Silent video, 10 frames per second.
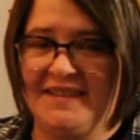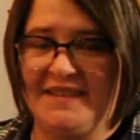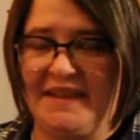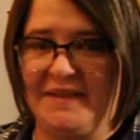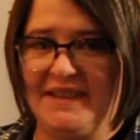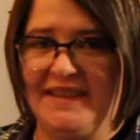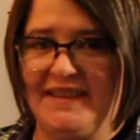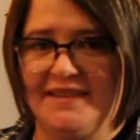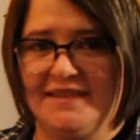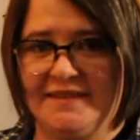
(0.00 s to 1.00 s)
So now we're
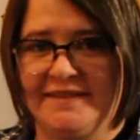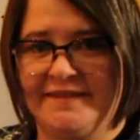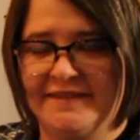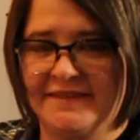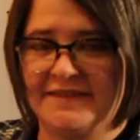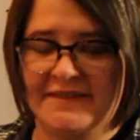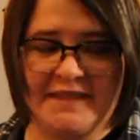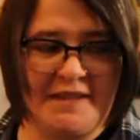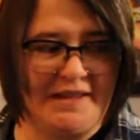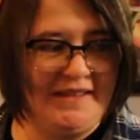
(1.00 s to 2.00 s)
gonna
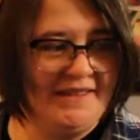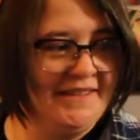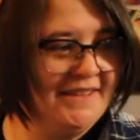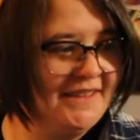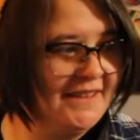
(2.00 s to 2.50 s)
call